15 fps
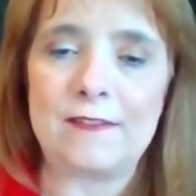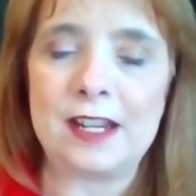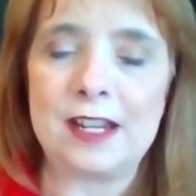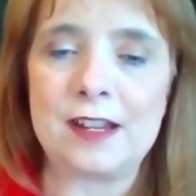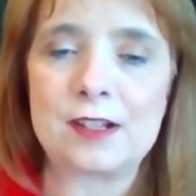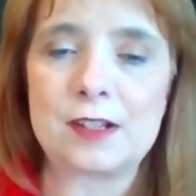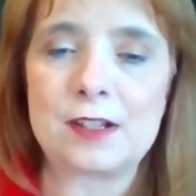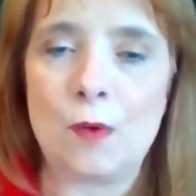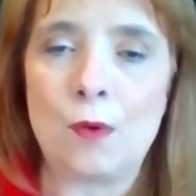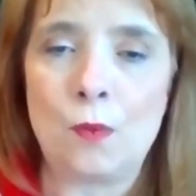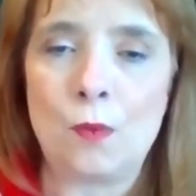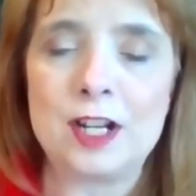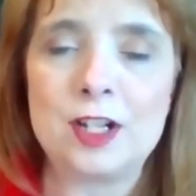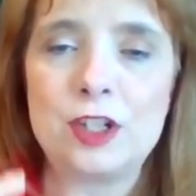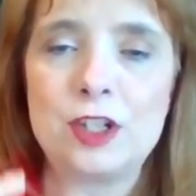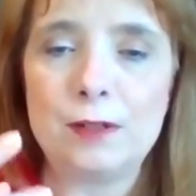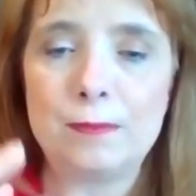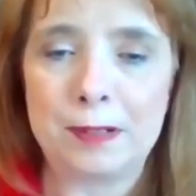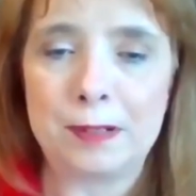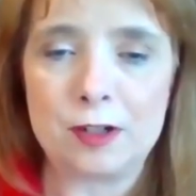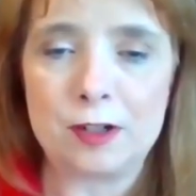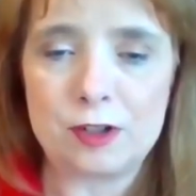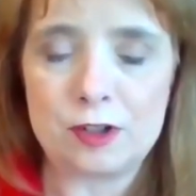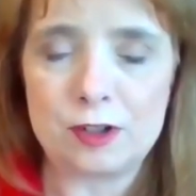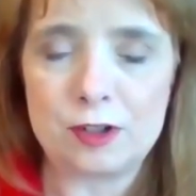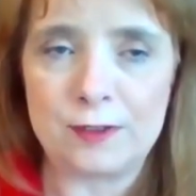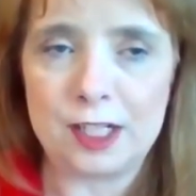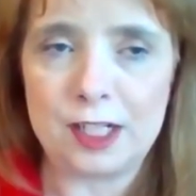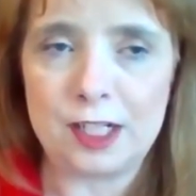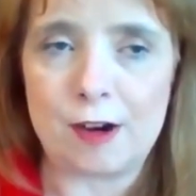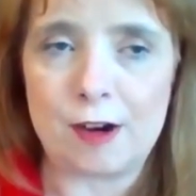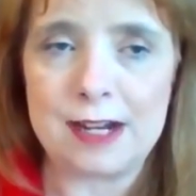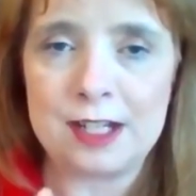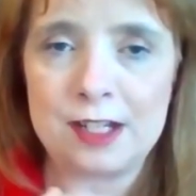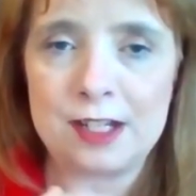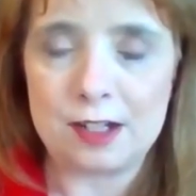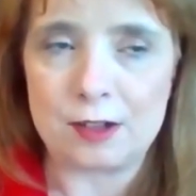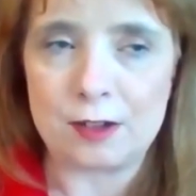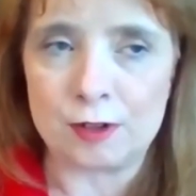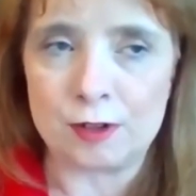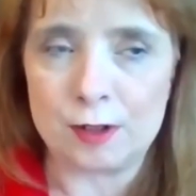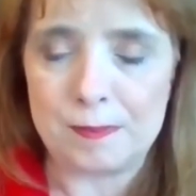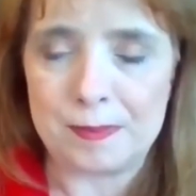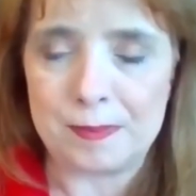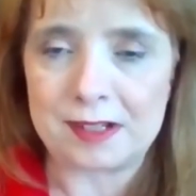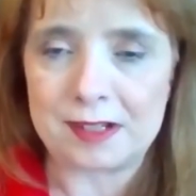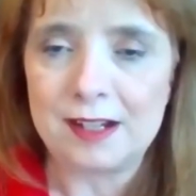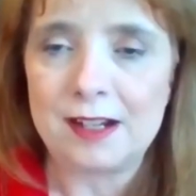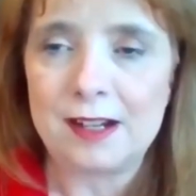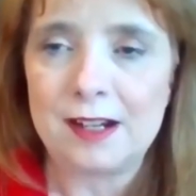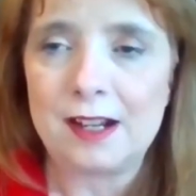is once you post your video into the groups,